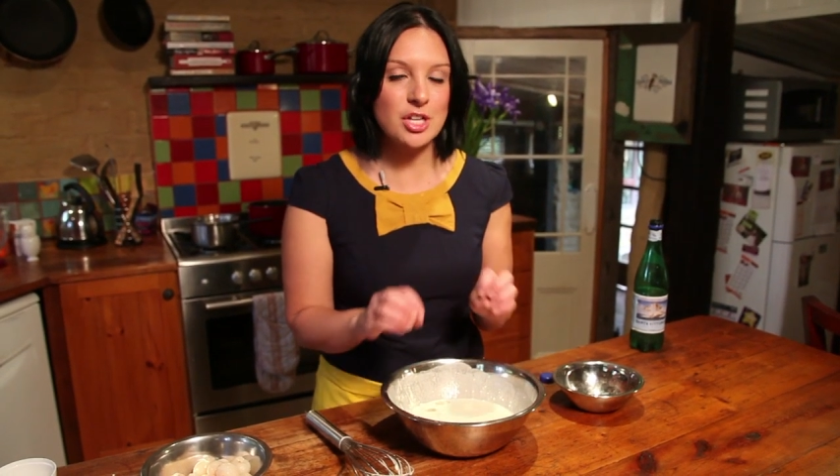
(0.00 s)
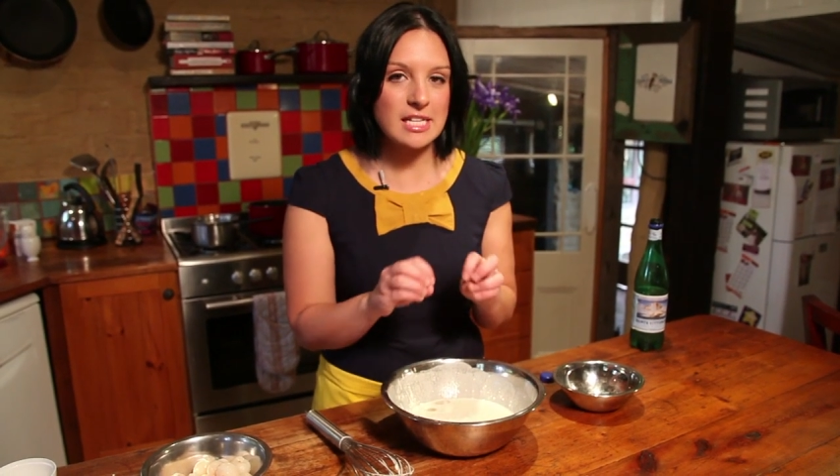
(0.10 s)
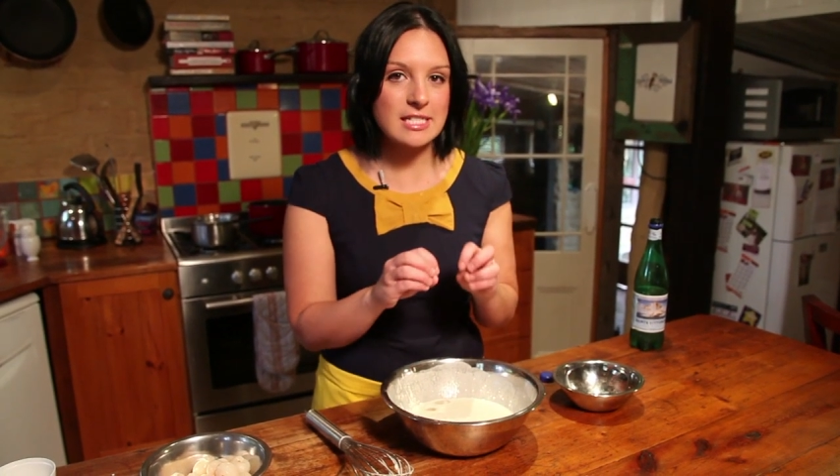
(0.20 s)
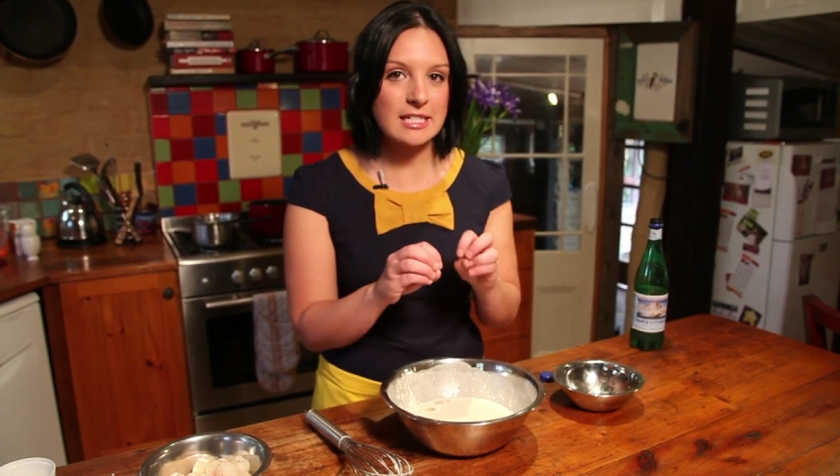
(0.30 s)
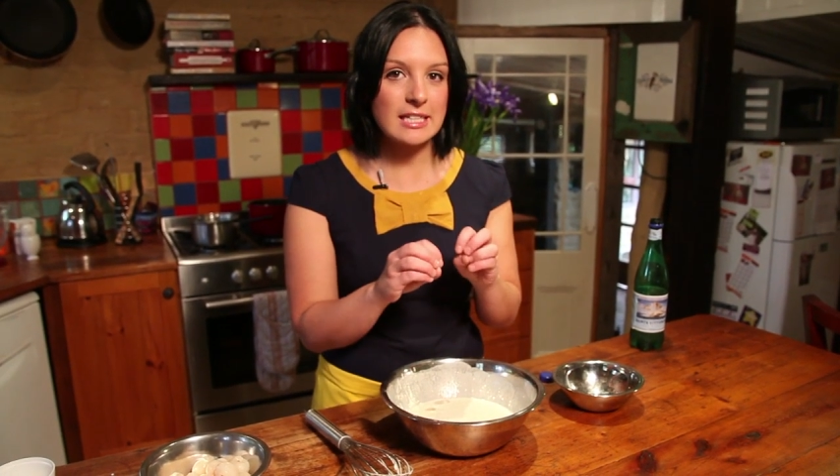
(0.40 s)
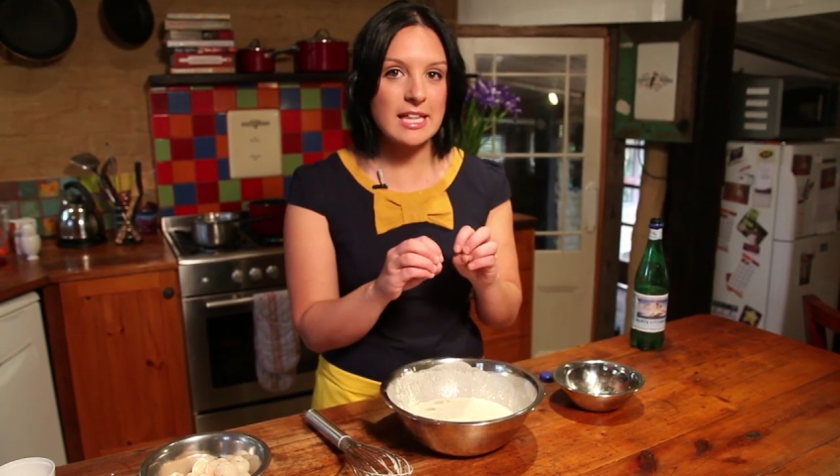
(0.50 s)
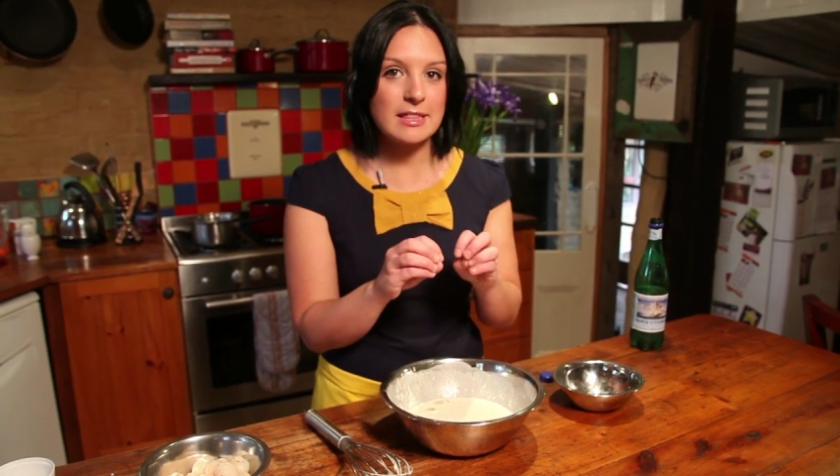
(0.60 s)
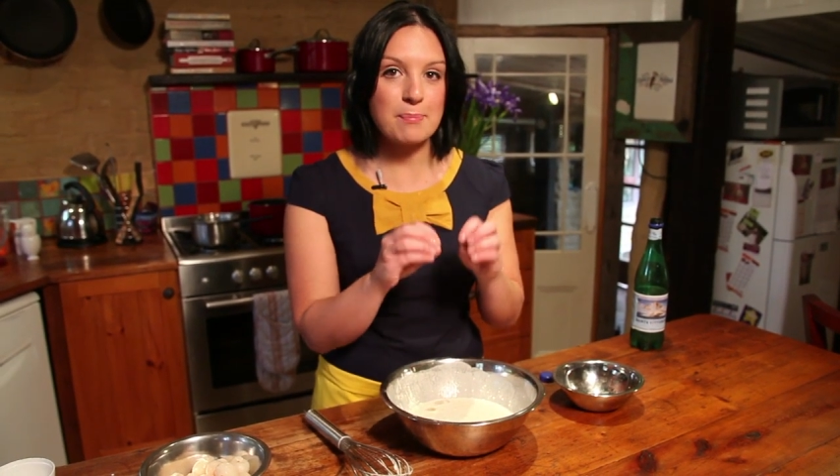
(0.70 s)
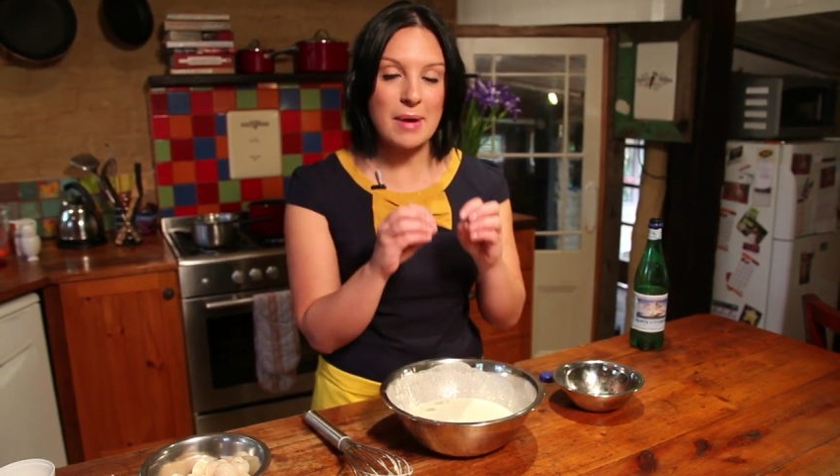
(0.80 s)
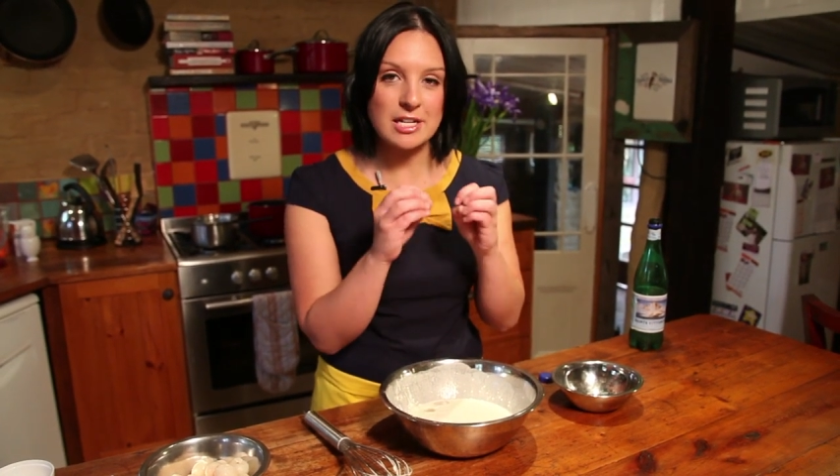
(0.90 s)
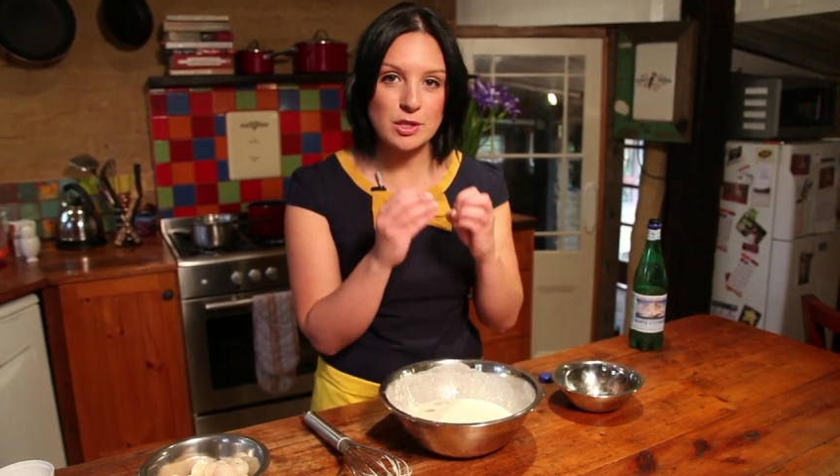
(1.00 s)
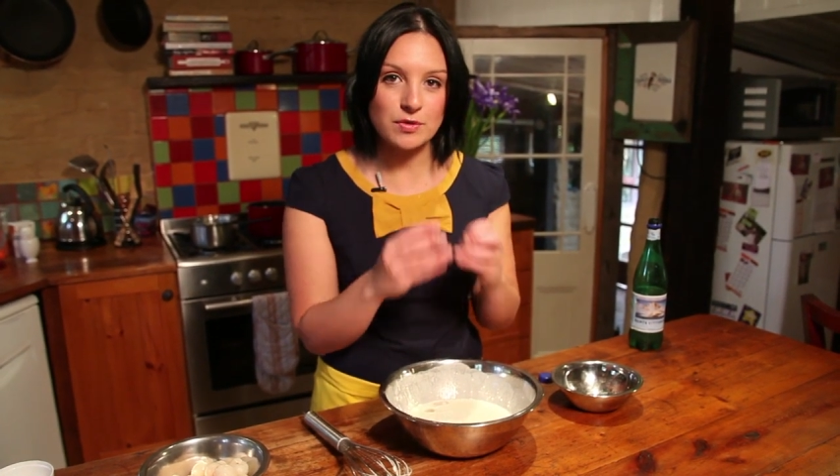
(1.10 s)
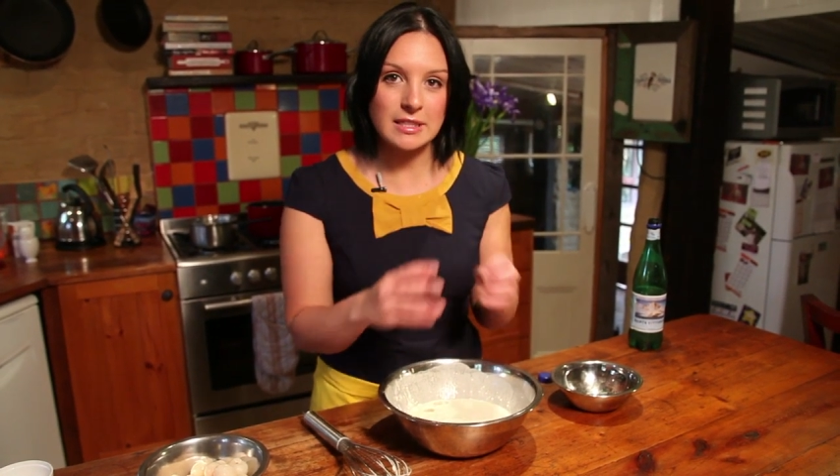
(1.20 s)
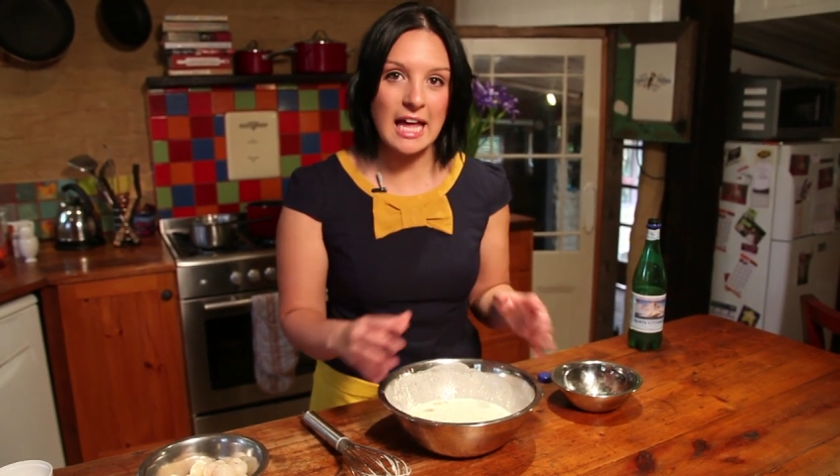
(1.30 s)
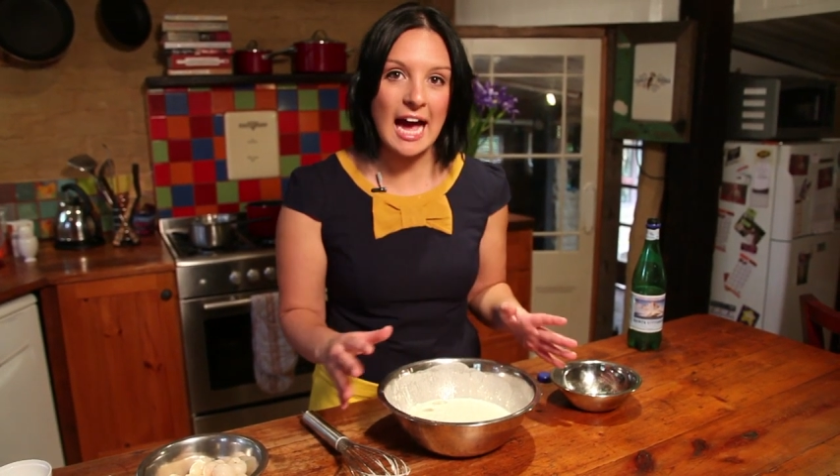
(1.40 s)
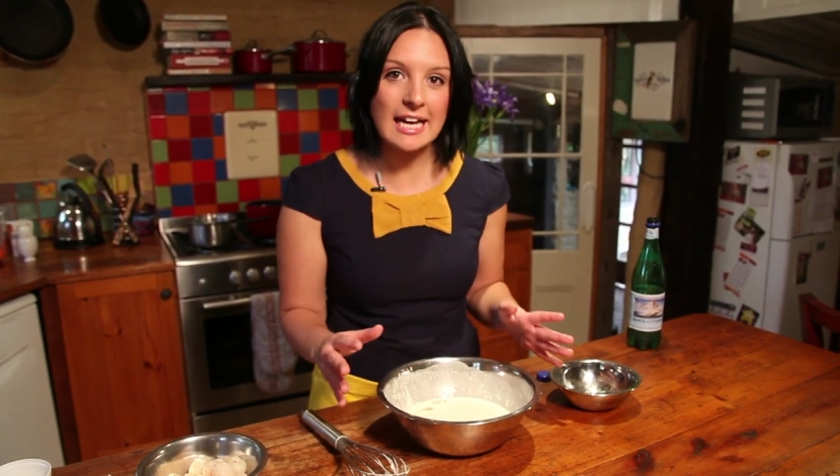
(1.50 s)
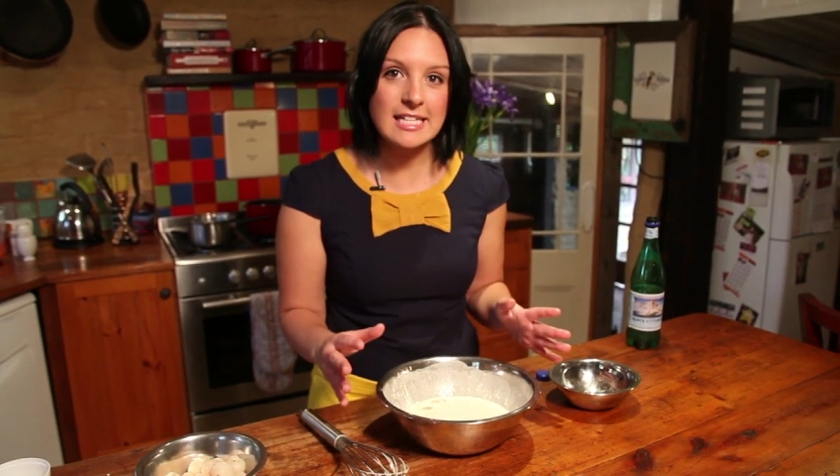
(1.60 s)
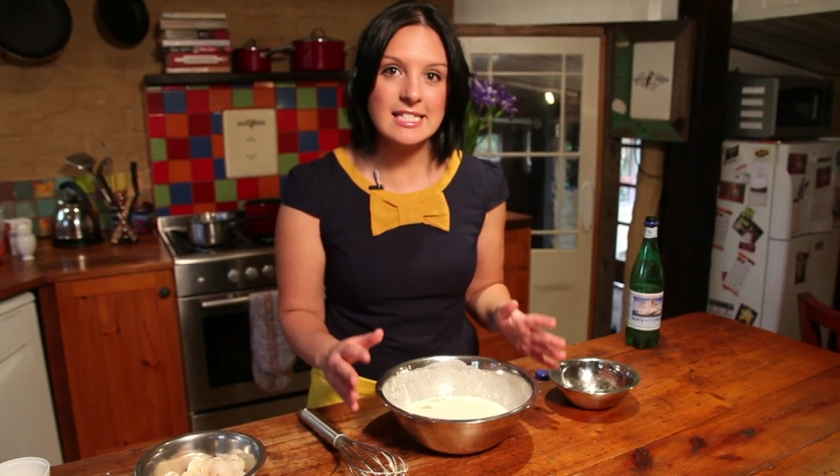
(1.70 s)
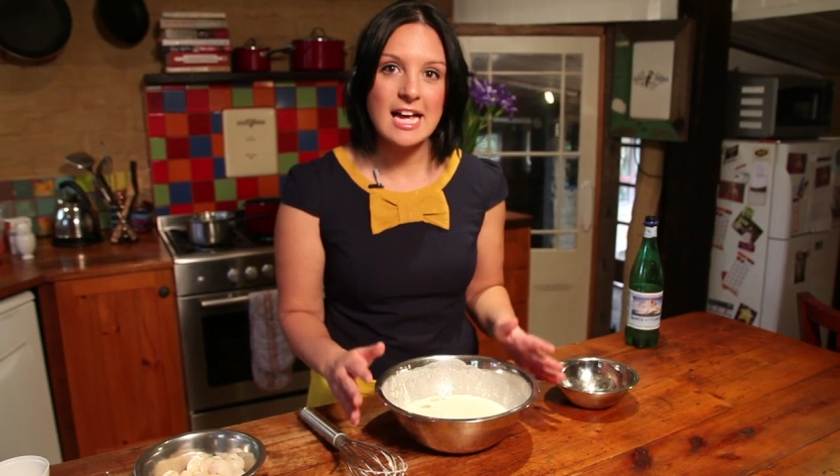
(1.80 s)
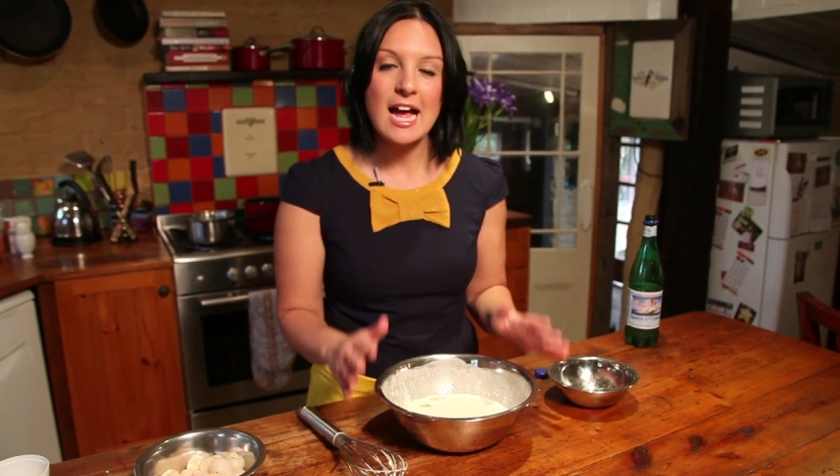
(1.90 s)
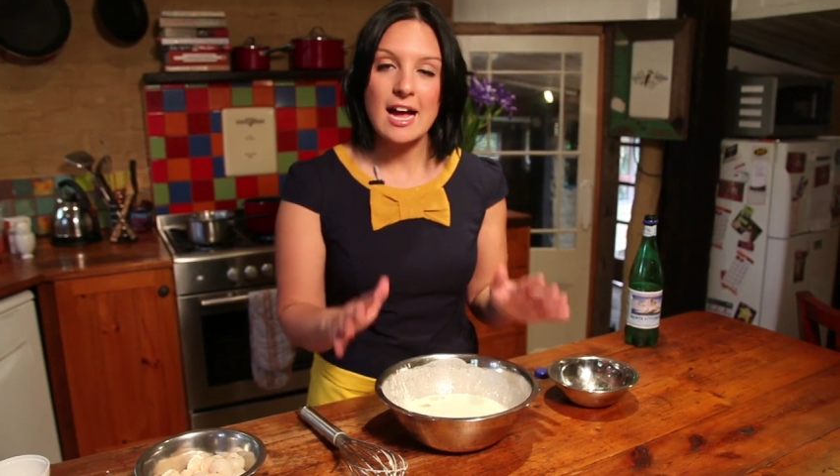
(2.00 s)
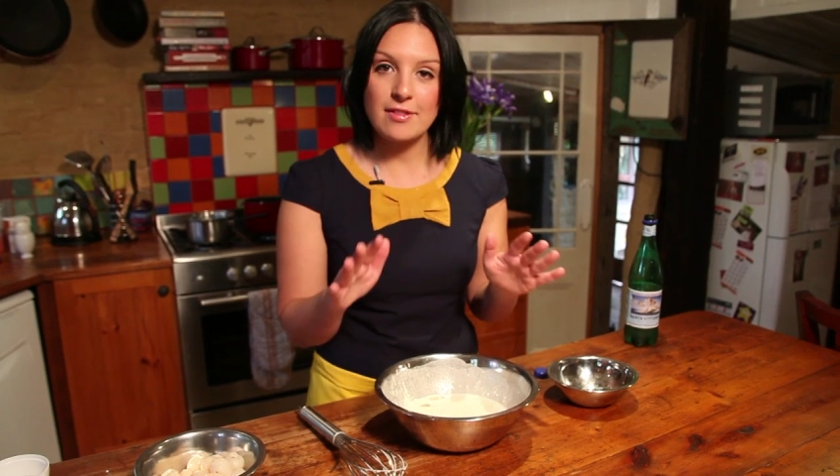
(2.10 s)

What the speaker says: just to let the batter relax,